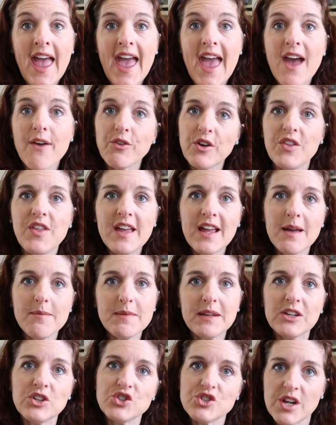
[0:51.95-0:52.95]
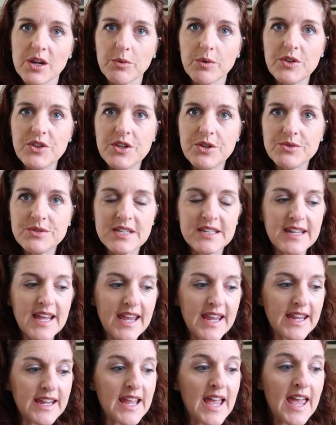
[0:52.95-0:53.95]
Everything I'm going to share with you
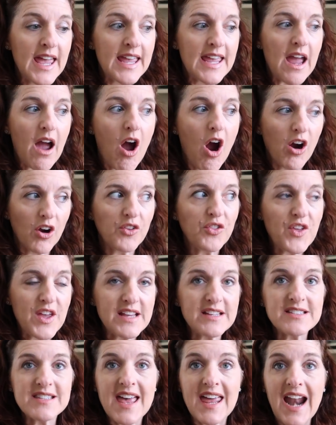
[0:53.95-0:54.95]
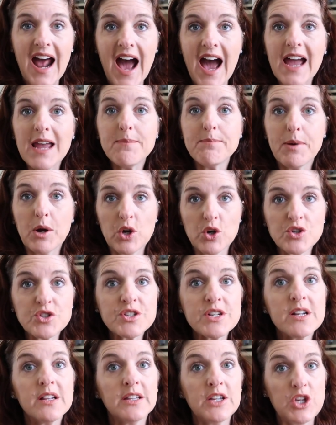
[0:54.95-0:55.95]
today are things that I
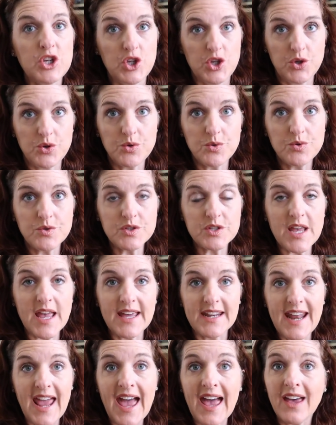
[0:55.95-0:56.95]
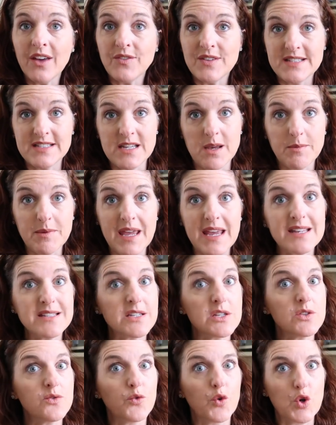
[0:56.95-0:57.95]
personally use and have in some
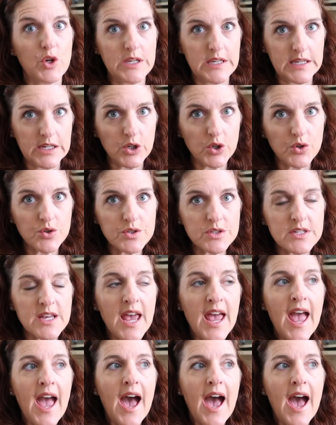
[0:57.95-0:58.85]
cases for years.